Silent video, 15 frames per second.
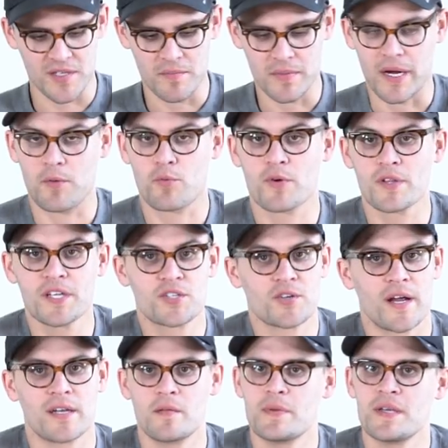them, but I really
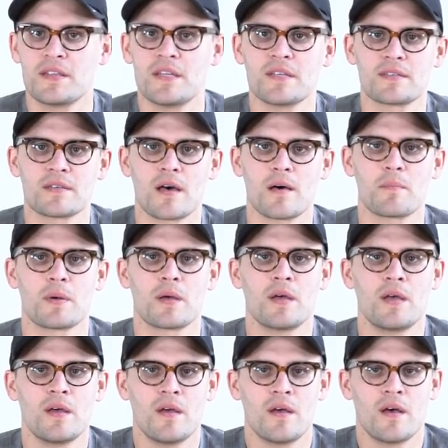tried to beat these up
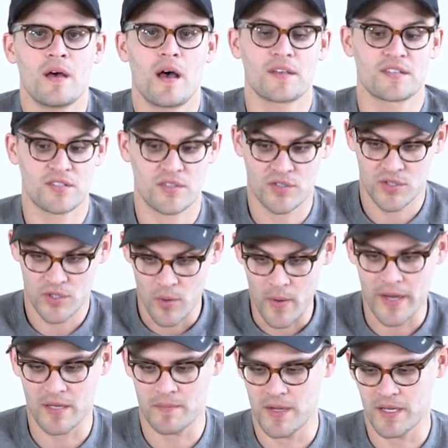uh, so
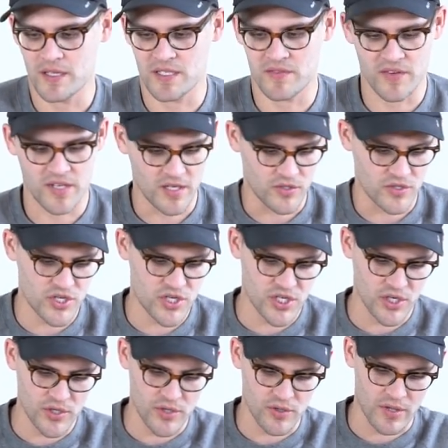I could make this video and just
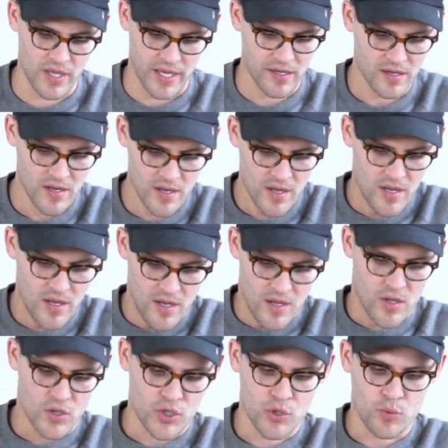show you that
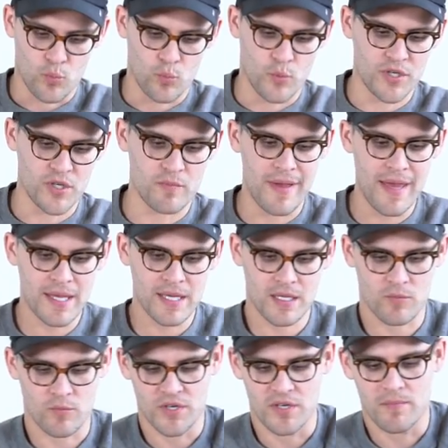when you make,
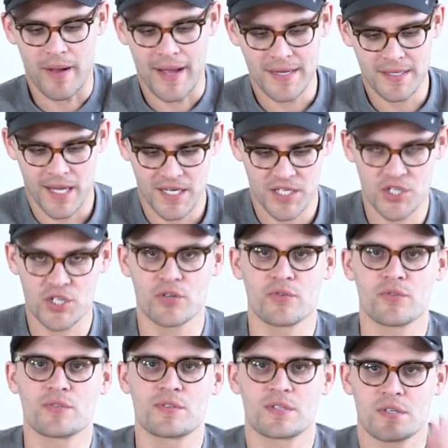when you buy nice
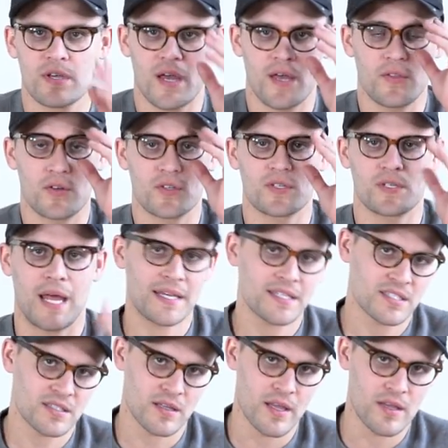shoes and there's
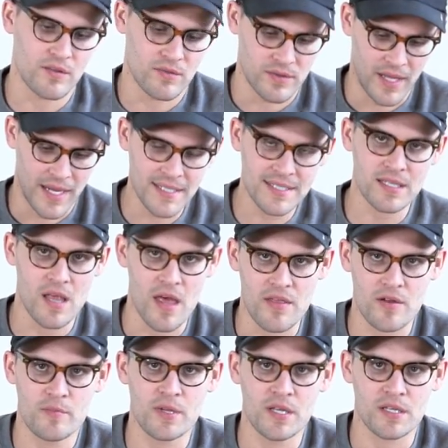nice, le nice
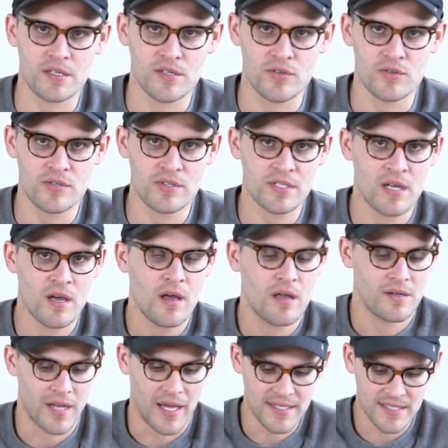leather being used,
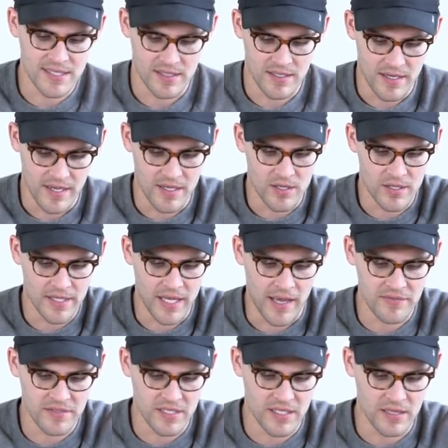nice inner
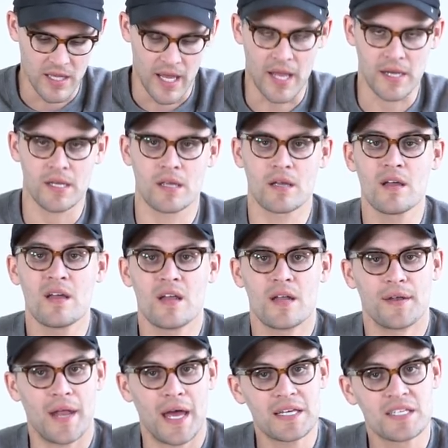calfskin lining,
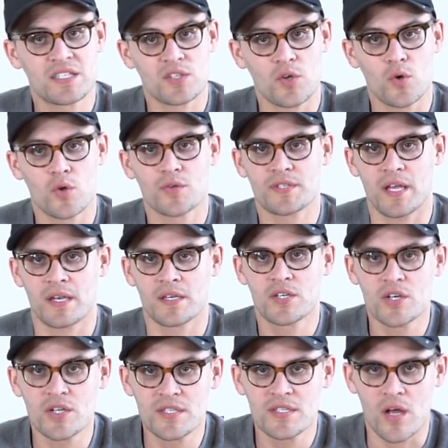nice soles, and
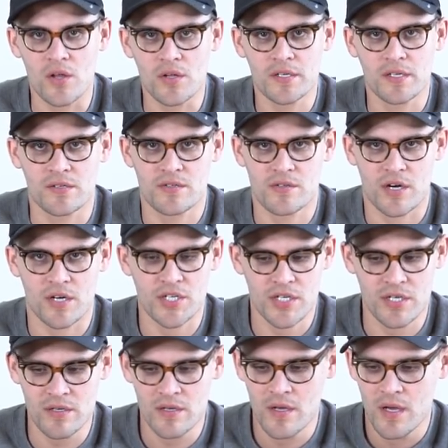good solid
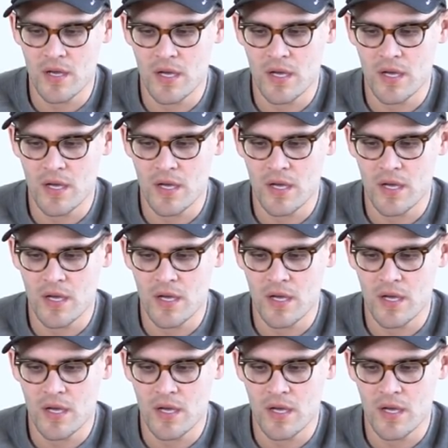construction,